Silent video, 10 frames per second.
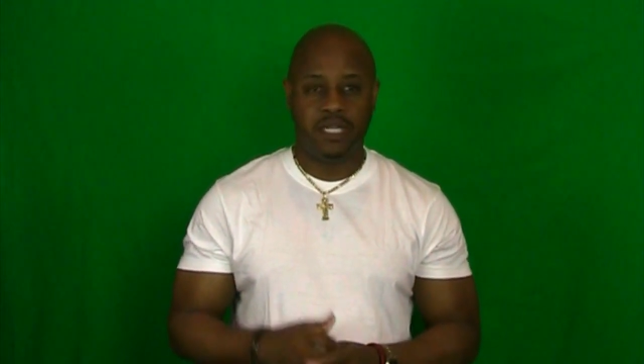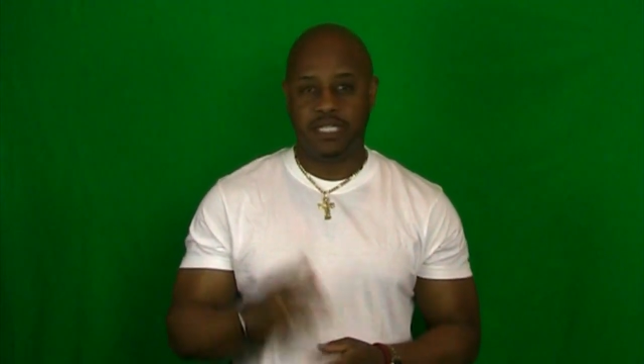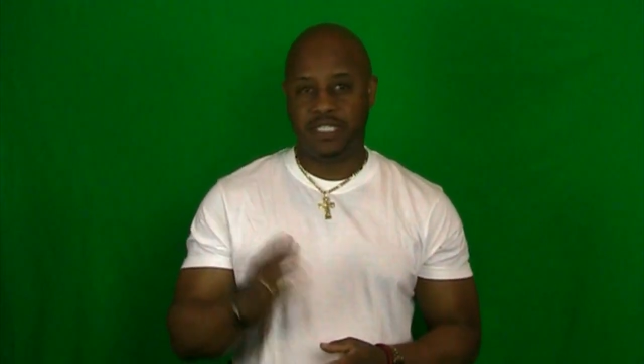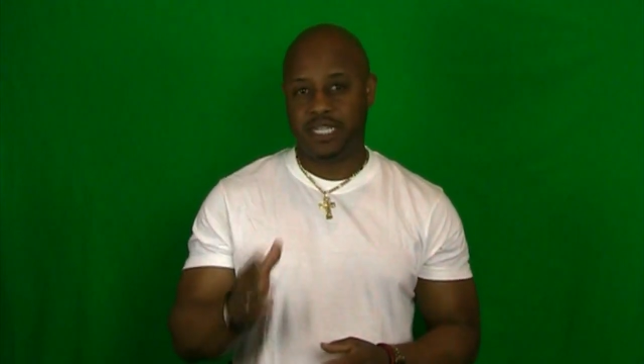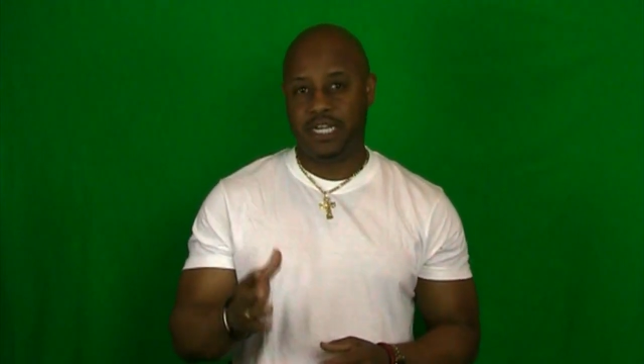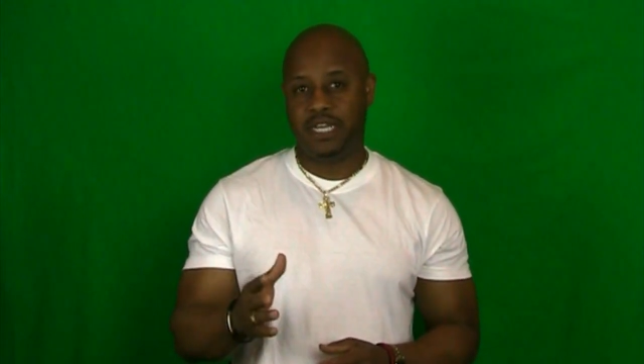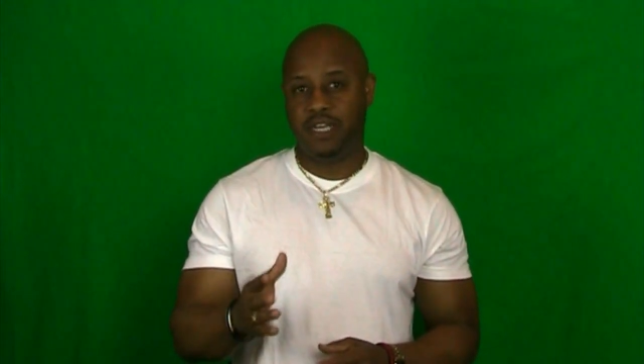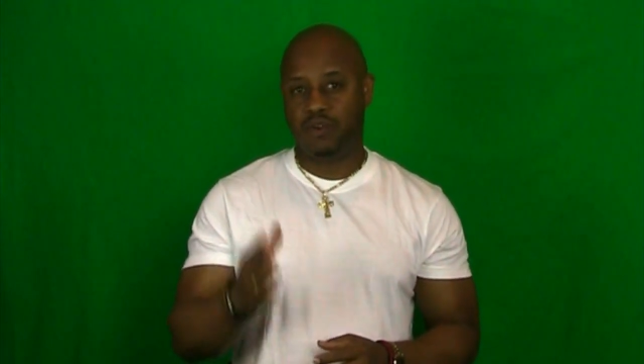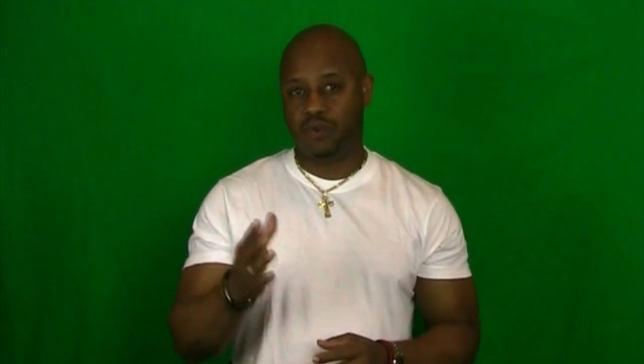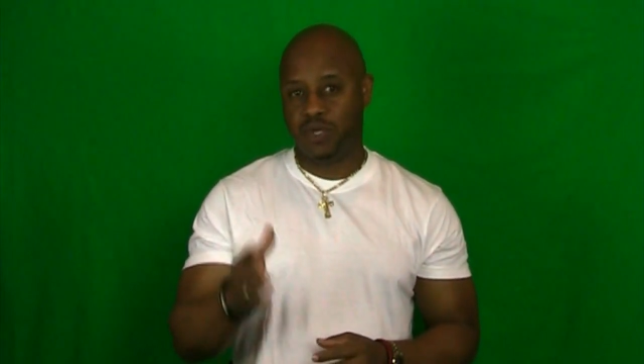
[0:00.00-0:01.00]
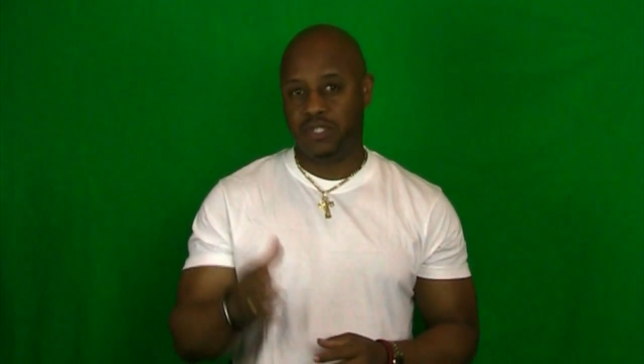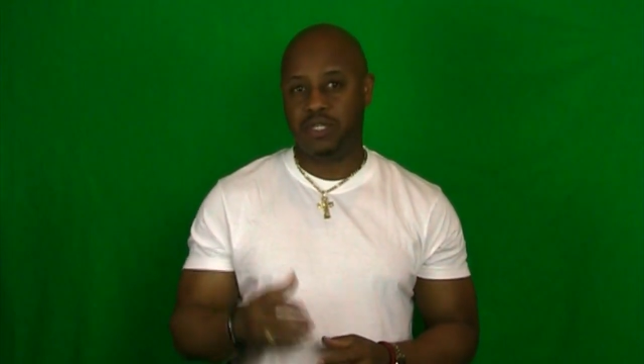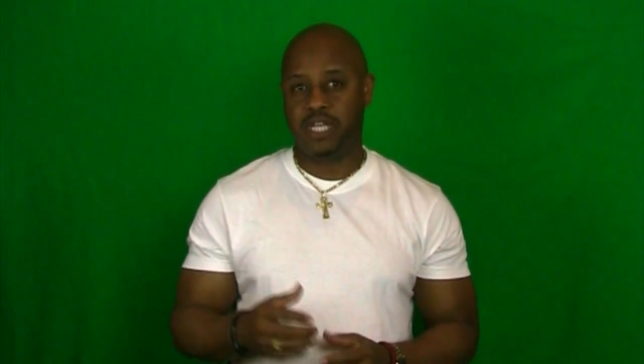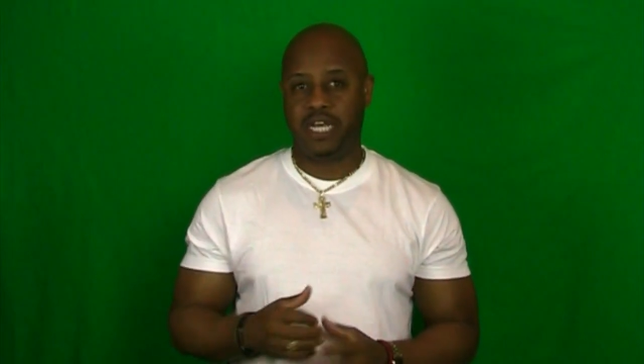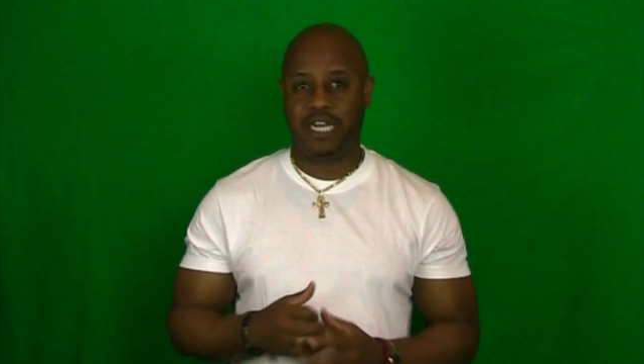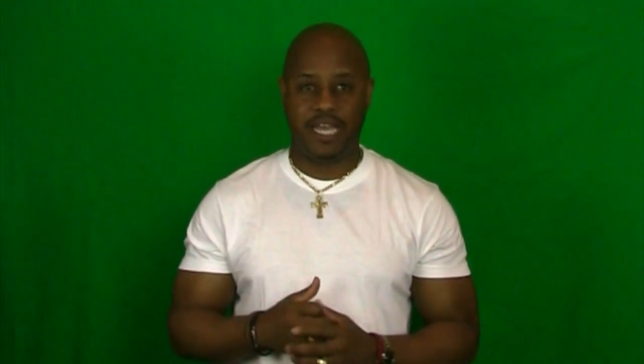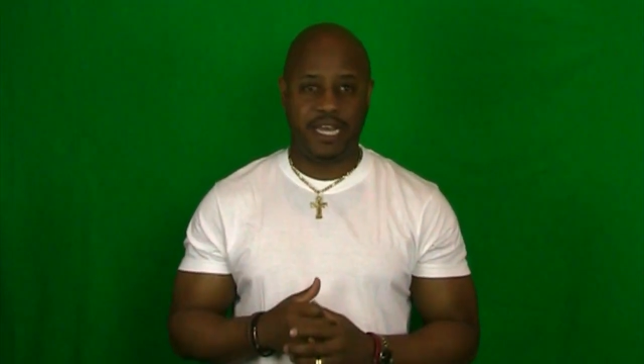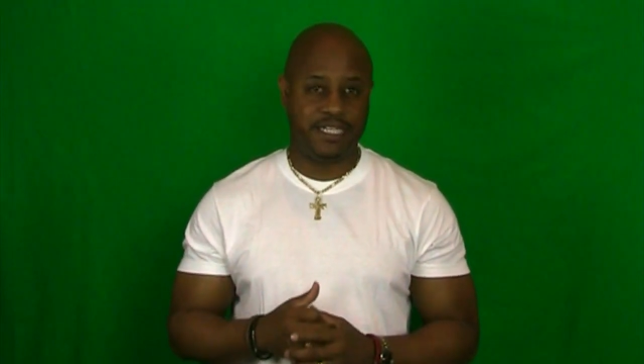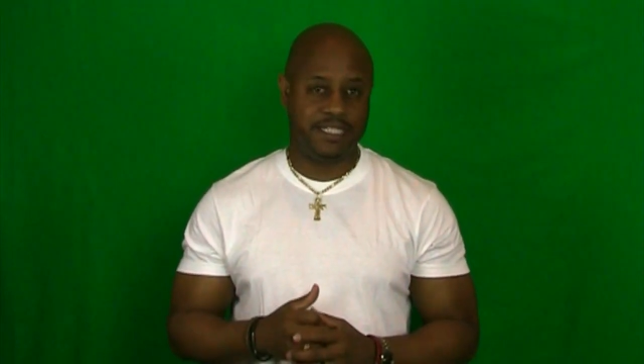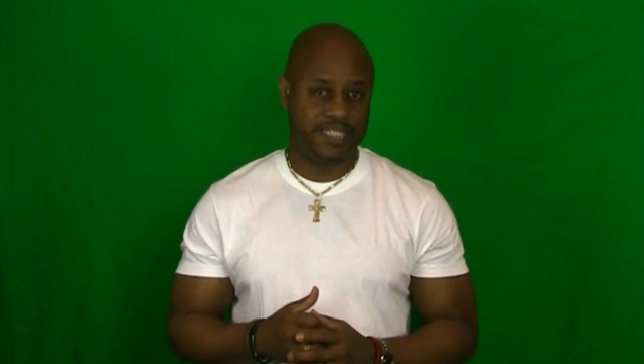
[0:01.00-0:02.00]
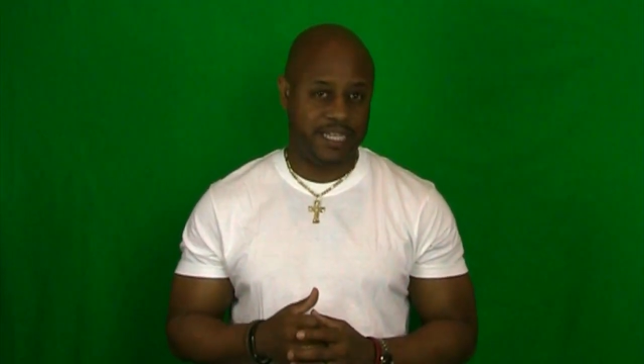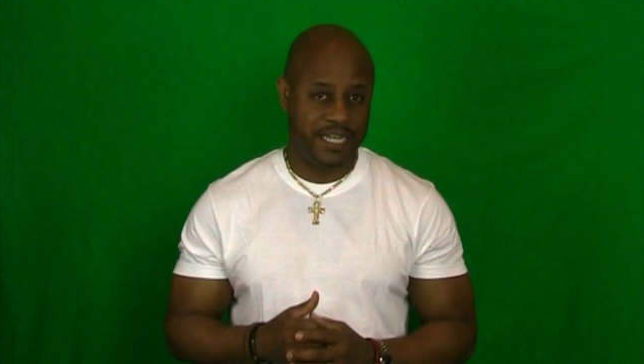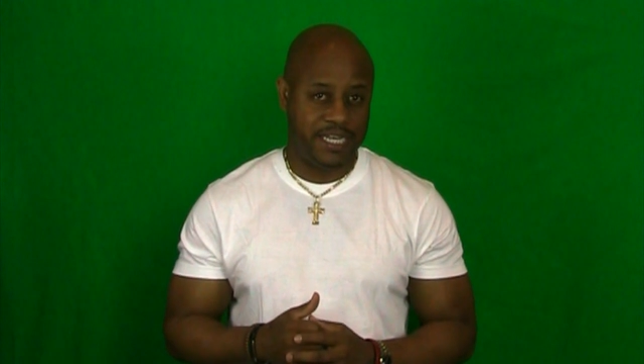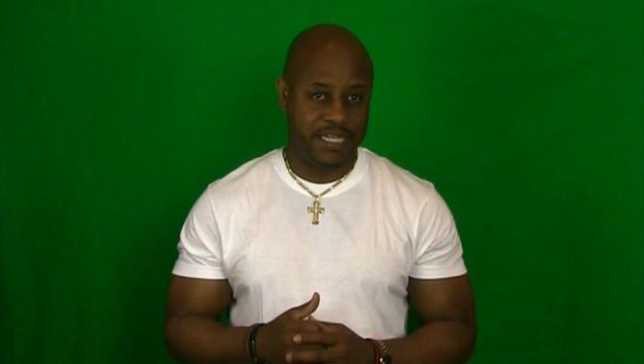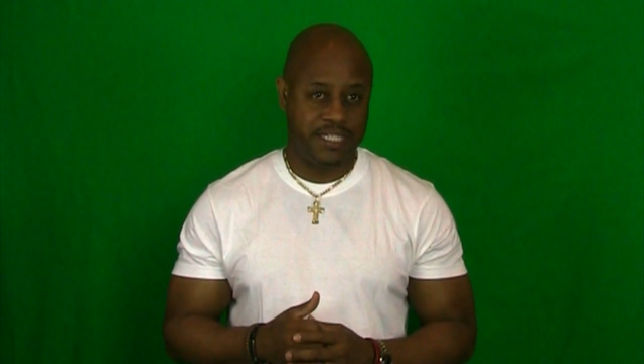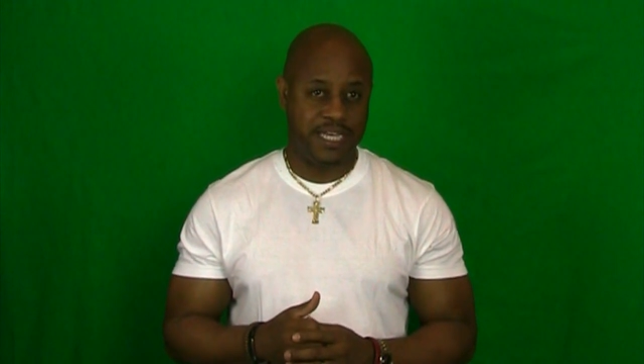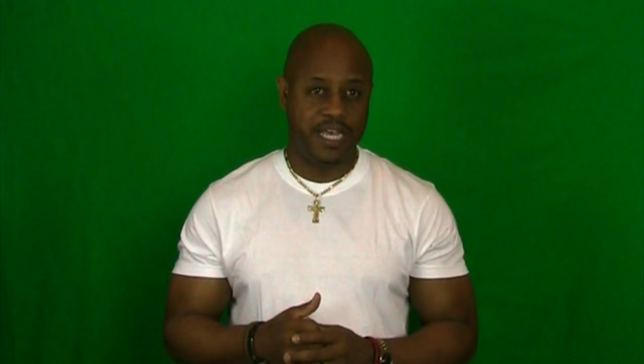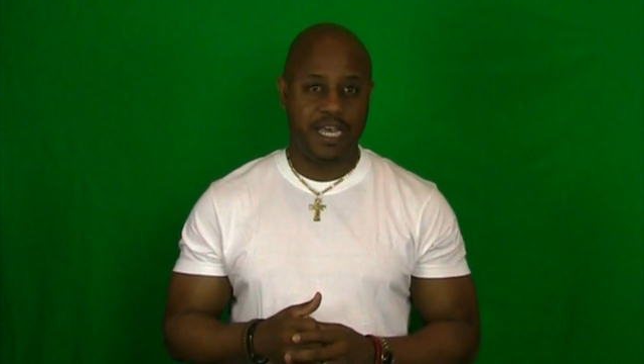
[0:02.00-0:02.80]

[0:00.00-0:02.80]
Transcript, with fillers: The city, according to the Atlantic Cities,